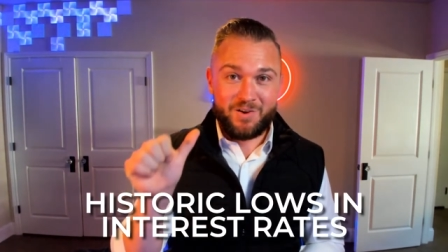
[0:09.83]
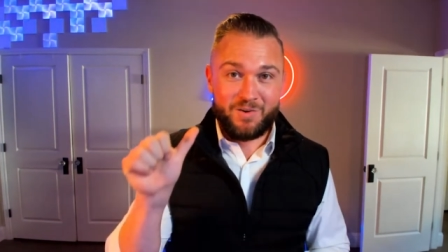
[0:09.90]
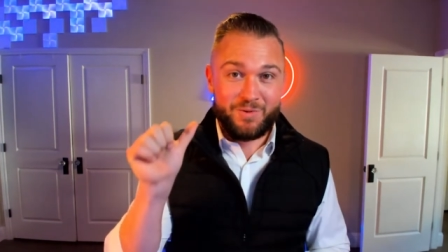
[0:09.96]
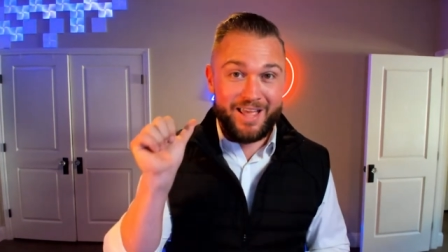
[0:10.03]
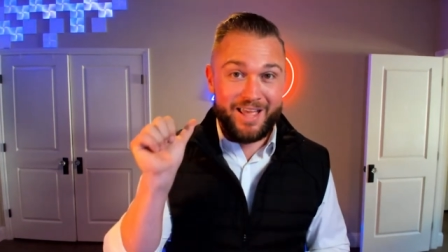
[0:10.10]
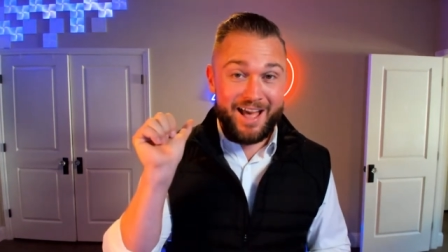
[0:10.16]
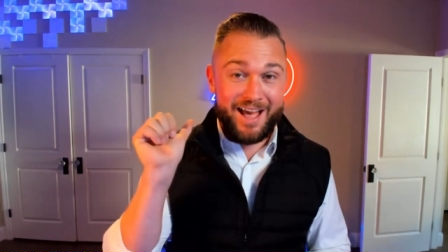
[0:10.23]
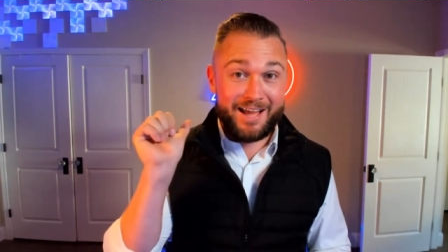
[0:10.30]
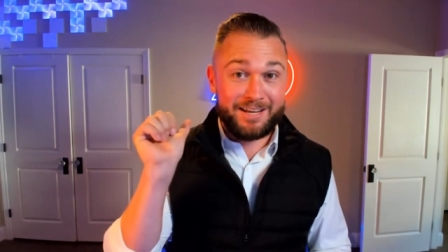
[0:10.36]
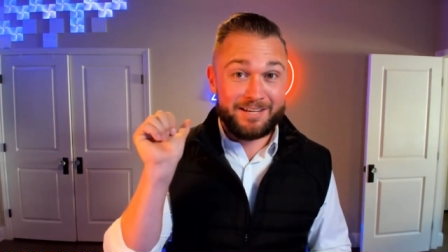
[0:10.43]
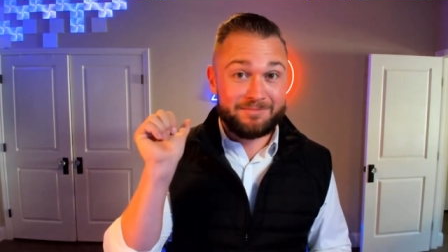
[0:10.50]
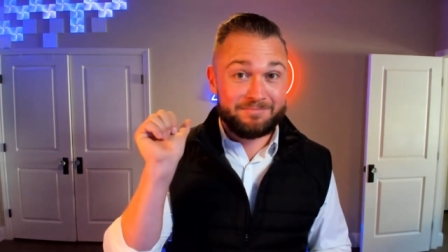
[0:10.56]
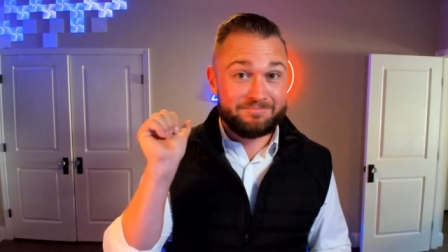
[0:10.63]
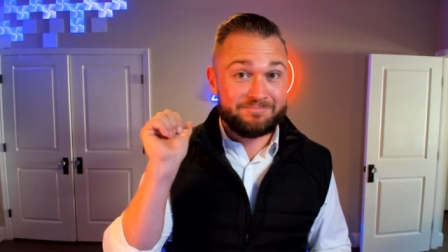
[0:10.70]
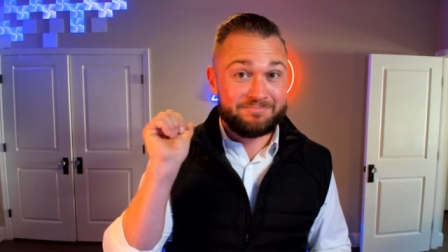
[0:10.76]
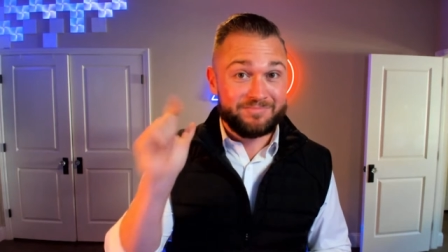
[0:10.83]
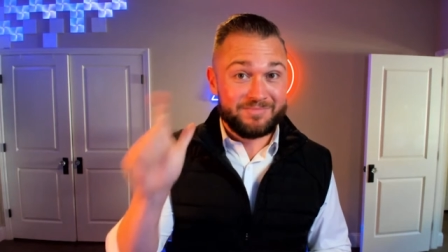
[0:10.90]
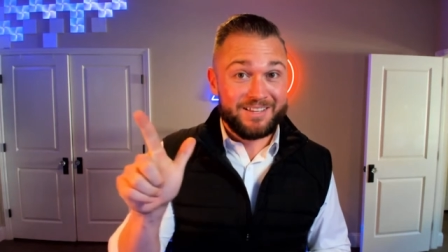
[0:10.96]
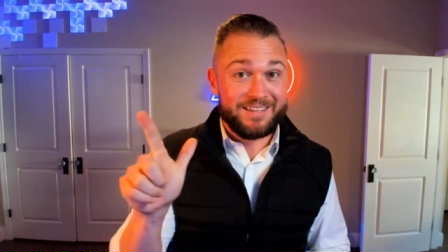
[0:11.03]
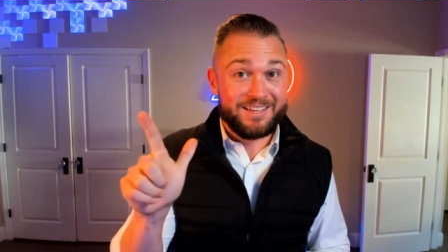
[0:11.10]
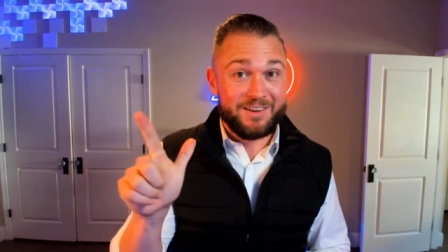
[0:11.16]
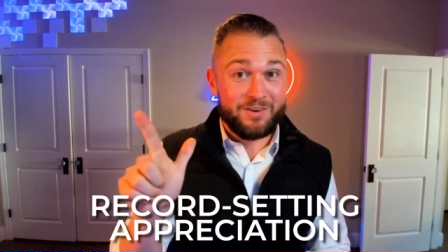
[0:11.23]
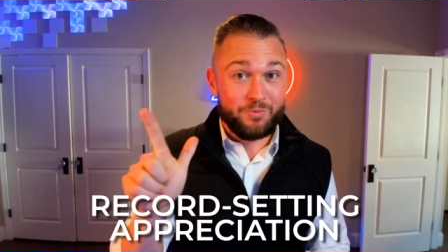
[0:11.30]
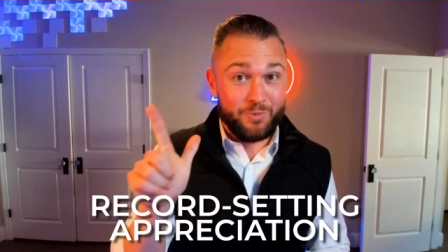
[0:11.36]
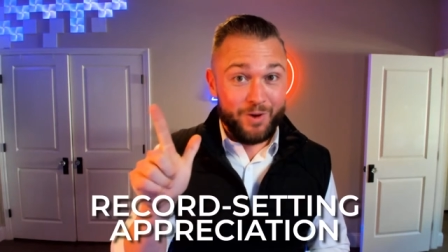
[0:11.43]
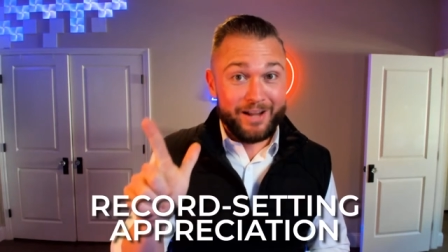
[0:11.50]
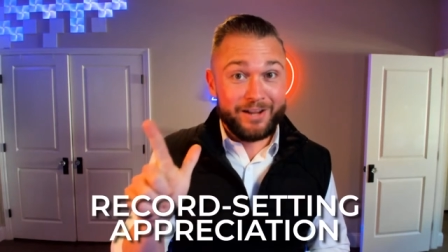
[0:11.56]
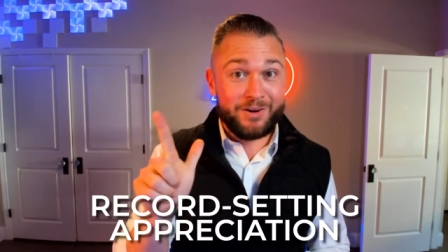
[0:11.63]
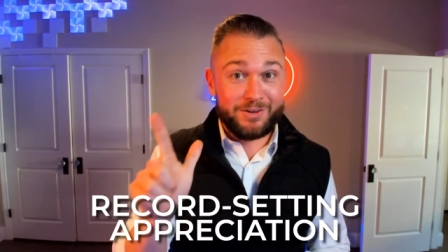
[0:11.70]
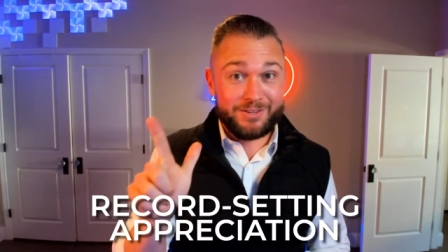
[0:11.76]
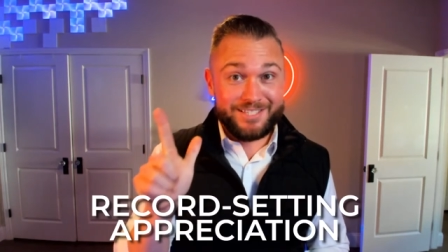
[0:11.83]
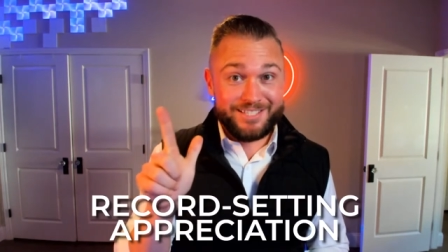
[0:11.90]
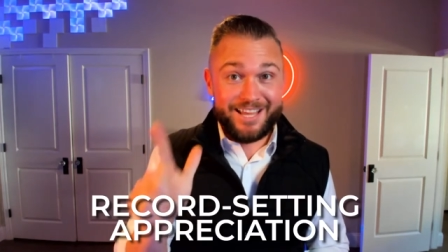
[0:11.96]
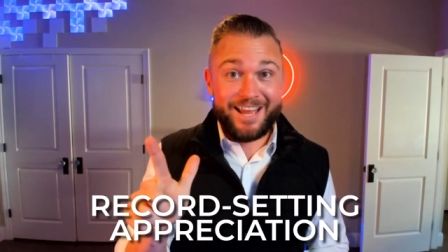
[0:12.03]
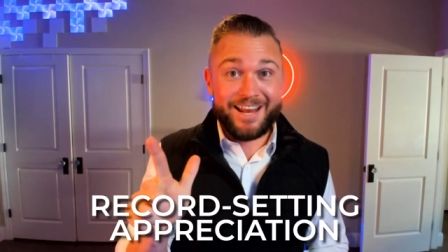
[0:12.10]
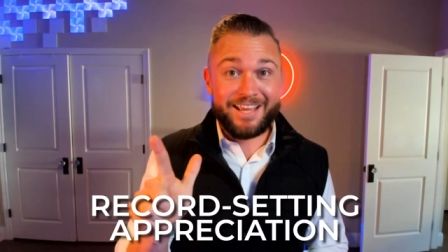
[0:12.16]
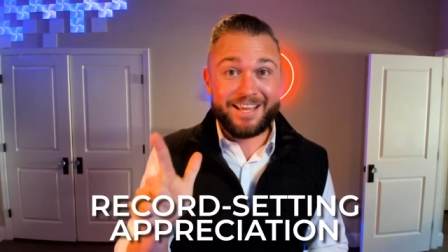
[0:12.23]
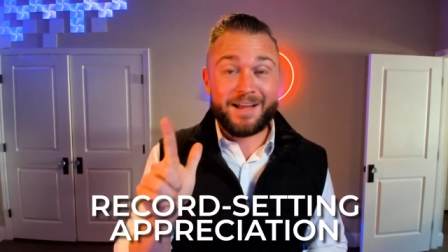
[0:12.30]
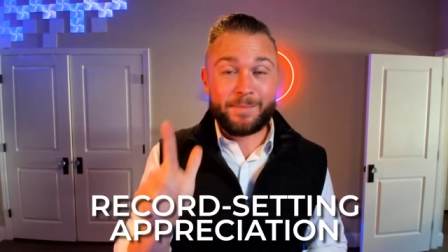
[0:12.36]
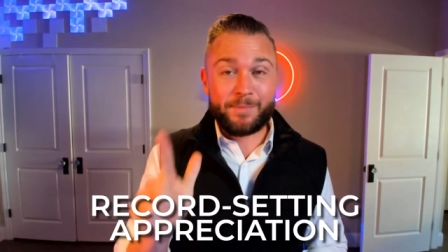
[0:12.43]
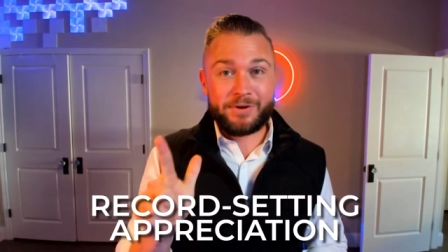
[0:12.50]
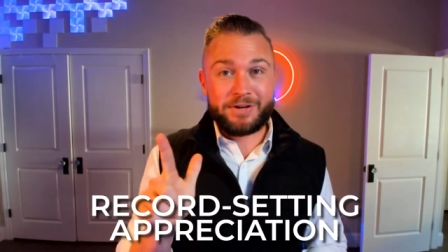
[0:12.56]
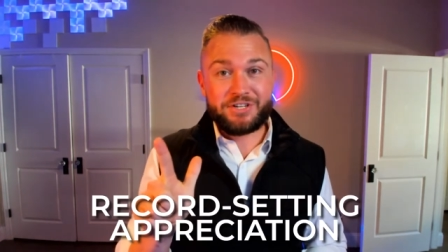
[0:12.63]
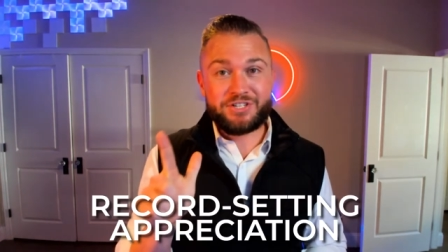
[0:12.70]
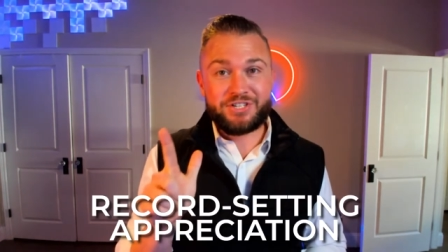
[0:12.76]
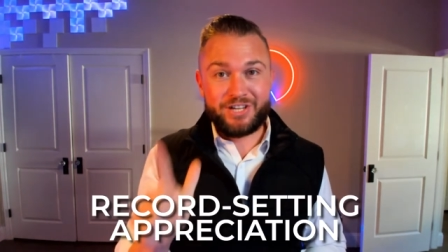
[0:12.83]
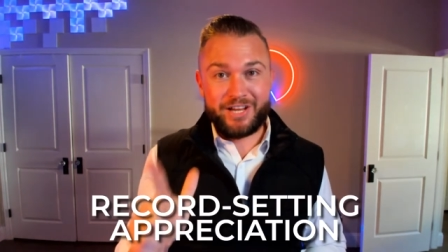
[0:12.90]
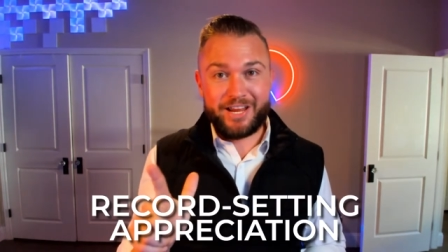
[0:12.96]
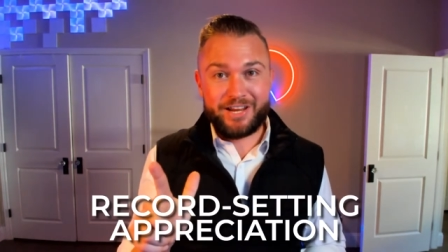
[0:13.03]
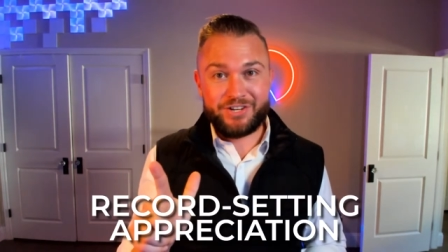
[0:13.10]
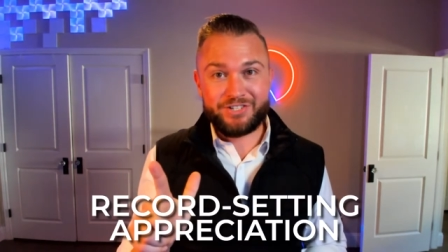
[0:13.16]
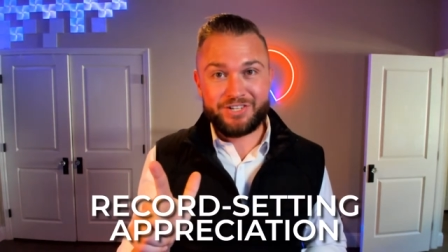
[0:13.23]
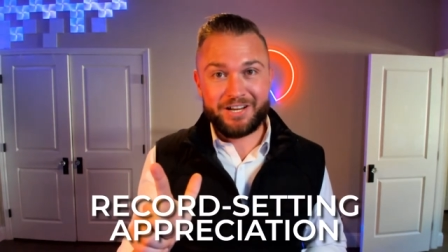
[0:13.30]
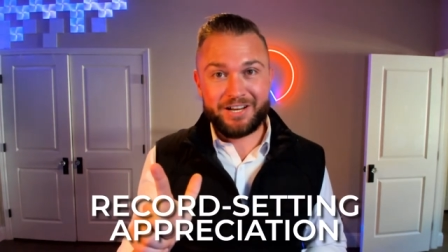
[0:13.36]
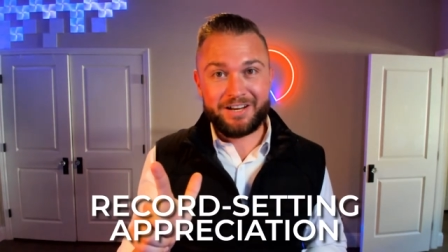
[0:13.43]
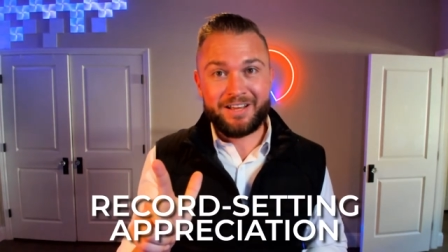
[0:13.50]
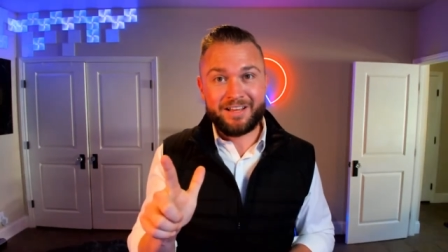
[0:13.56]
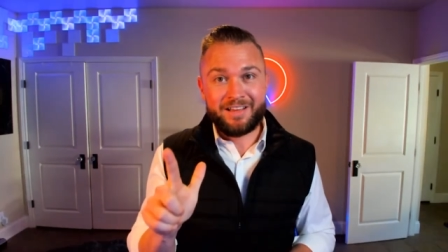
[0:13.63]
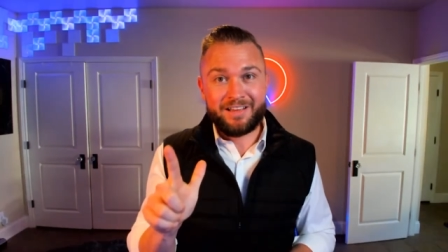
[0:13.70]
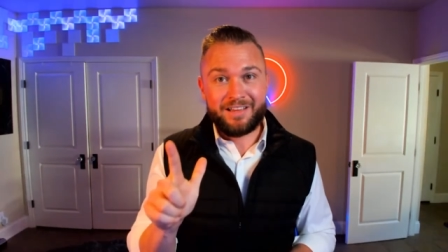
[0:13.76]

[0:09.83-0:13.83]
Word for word: We had record-setting appreciation